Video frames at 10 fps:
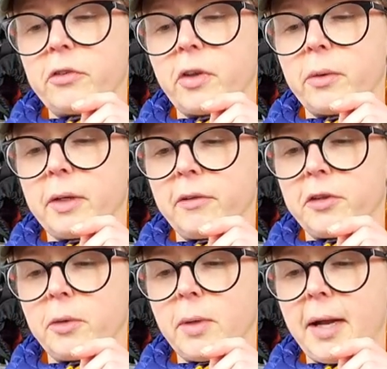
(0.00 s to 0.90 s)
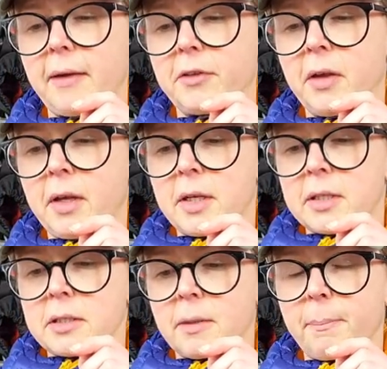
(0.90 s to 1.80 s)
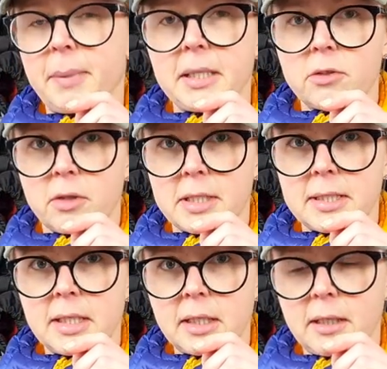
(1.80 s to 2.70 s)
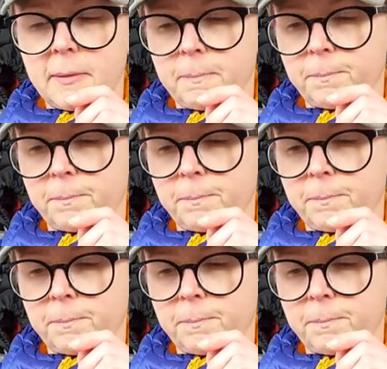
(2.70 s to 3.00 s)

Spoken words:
so if you have some pizza on a stick,